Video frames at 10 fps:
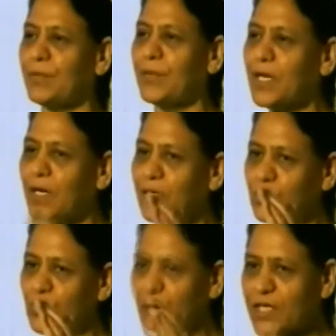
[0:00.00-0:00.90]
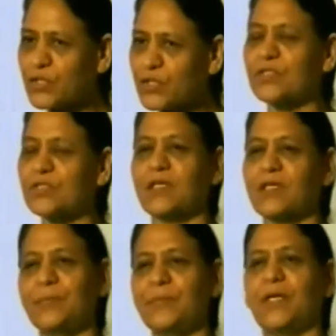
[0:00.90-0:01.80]
he tries to set
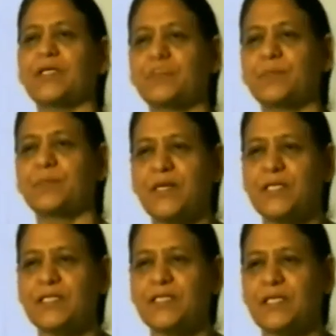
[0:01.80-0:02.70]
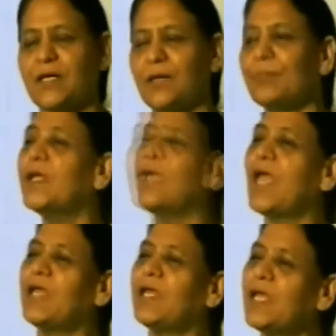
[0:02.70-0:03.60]
up the experimental setup,
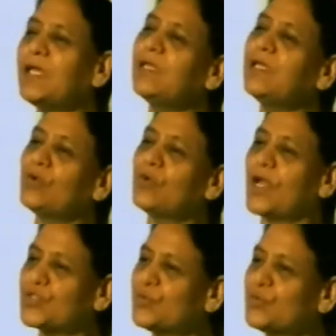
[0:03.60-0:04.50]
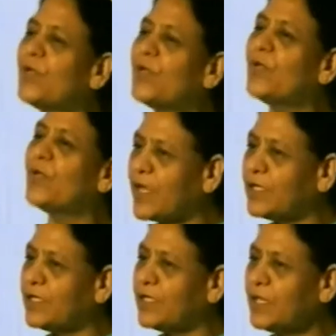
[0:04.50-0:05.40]
and then he tries to
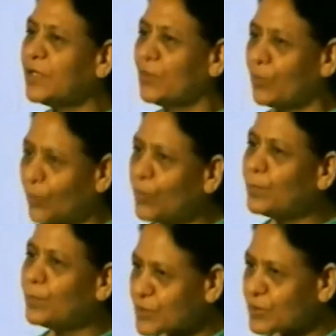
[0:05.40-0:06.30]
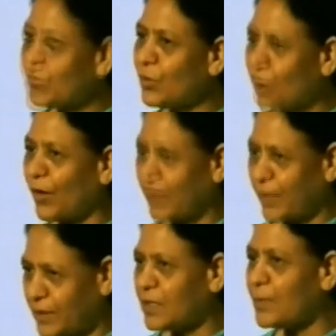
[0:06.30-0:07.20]
verify the Ohm's law
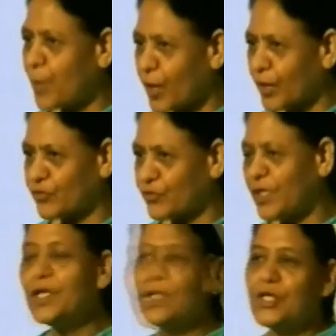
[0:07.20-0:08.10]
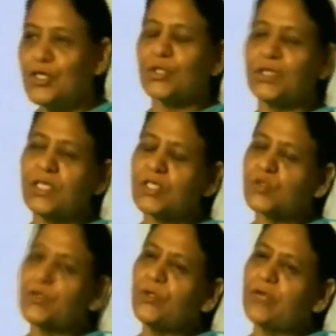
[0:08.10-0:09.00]
in the laboratory. So this
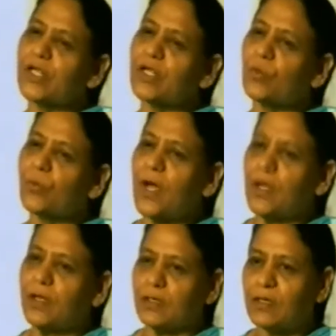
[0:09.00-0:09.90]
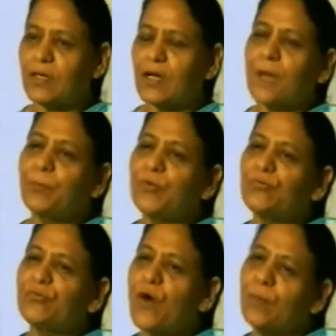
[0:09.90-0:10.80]
would require a
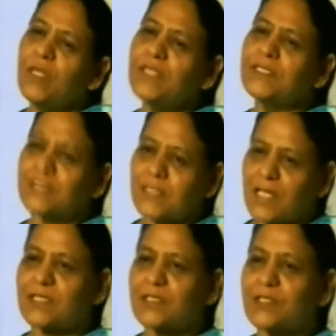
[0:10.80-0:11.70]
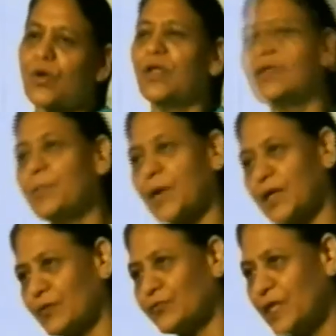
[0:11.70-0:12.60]
performance test on the part
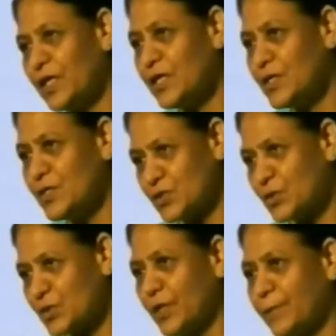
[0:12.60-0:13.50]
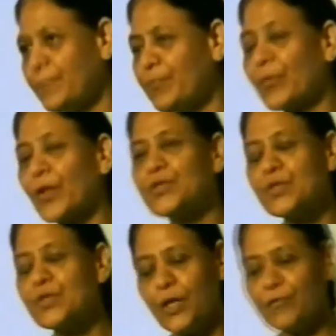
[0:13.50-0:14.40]
of the student. So
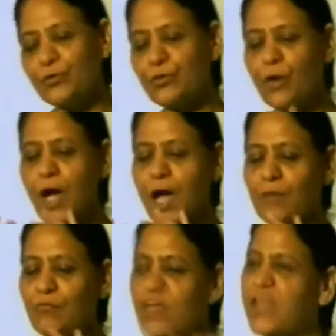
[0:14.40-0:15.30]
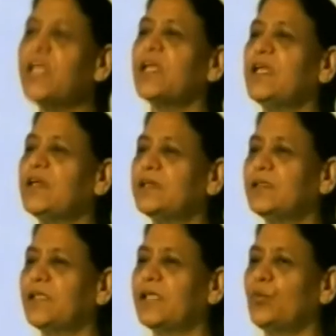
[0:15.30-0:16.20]
if you are very clear
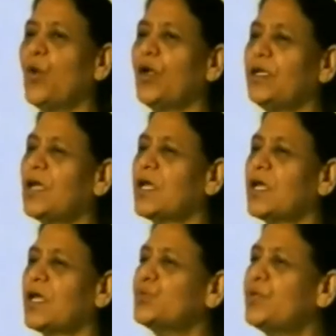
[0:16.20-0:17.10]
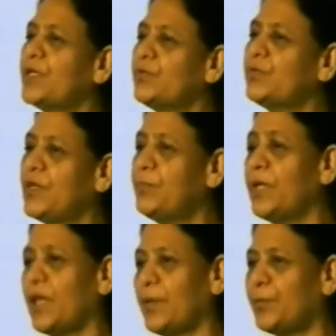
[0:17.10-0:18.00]
that what a student will be
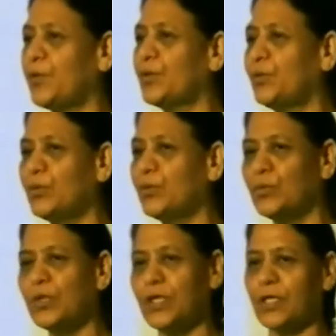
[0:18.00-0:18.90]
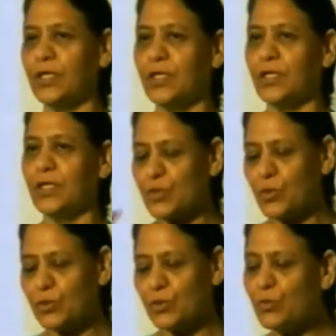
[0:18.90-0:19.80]
able to do, so
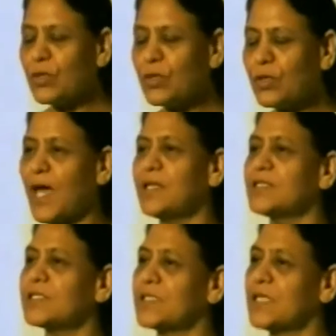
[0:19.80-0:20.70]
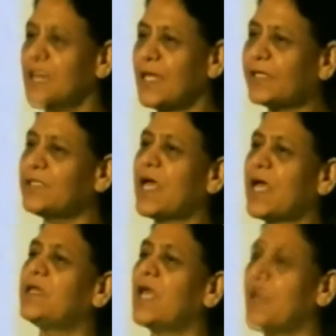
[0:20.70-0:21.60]
you can select an
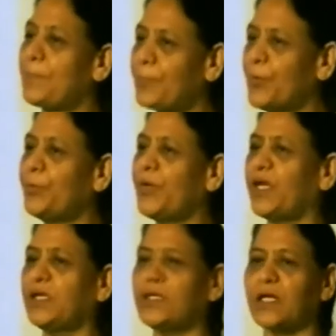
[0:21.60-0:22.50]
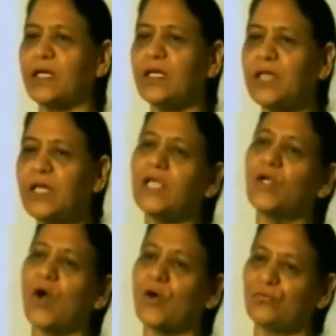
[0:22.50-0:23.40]
appropriate technique
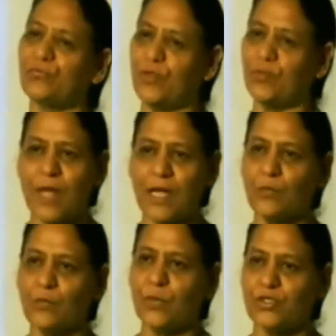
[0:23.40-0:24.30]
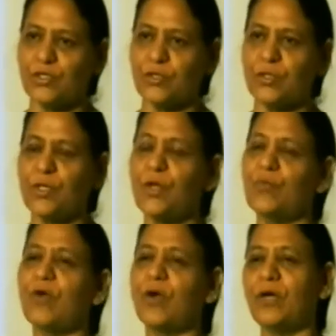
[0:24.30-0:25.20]
of evaluation
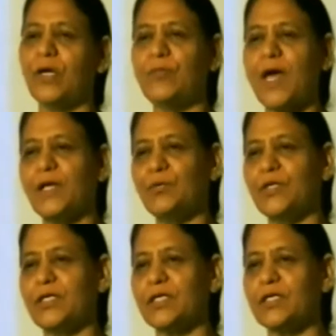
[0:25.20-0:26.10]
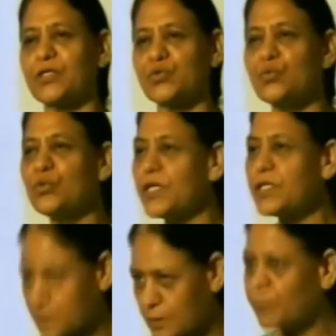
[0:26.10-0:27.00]
for evaluating the
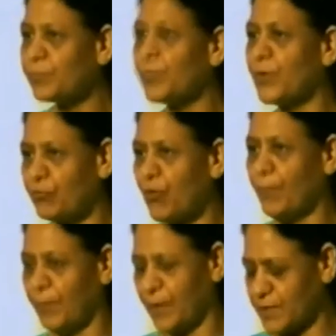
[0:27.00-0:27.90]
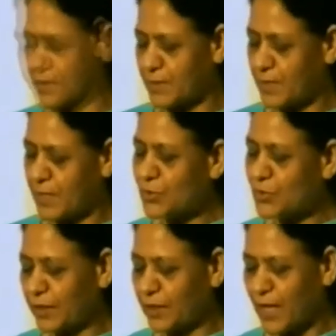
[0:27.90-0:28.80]
student's performance. So
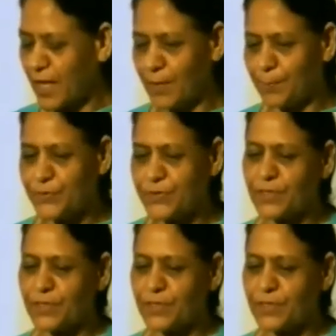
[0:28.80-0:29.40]
it helps.